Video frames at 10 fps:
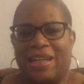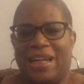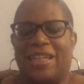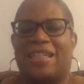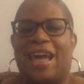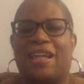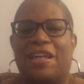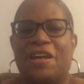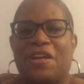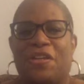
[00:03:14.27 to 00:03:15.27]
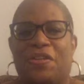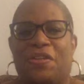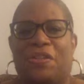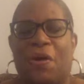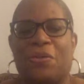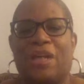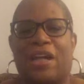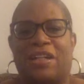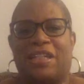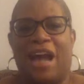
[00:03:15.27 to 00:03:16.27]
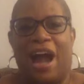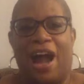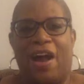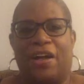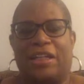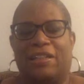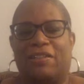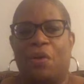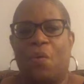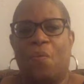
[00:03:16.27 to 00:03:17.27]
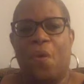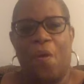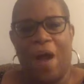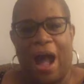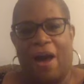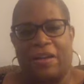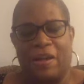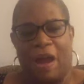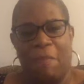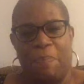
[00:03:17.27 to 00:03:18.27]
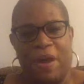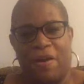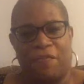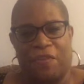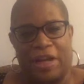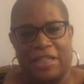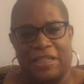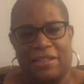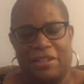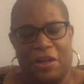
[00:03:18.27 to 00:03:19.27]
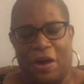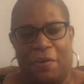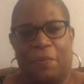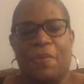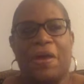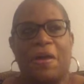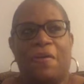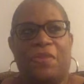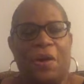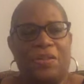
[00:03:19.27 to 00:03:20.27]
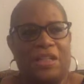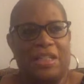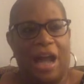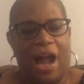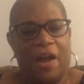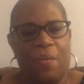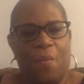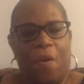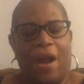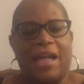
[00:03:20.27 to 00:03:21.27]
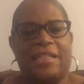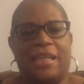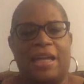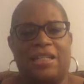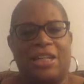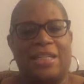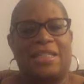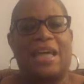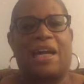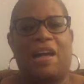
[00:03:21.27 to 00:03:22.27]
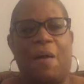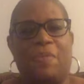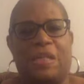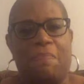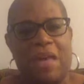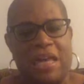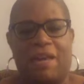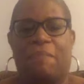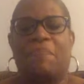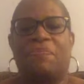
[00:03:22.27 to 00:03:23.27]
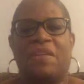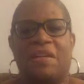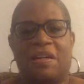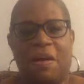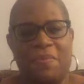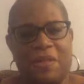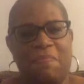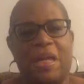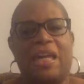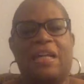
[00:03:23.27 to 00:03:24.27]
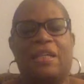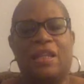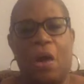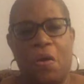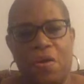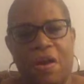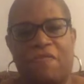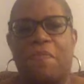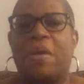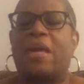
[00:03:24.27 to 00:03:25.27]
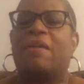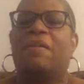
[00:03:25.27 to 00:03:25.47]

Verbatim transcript: He said, "Those that are tired and wore out," and I'm paraphrasing. You know, those are tired and wore. He said, Jesus said, "Come to me." Come to me, learn of me.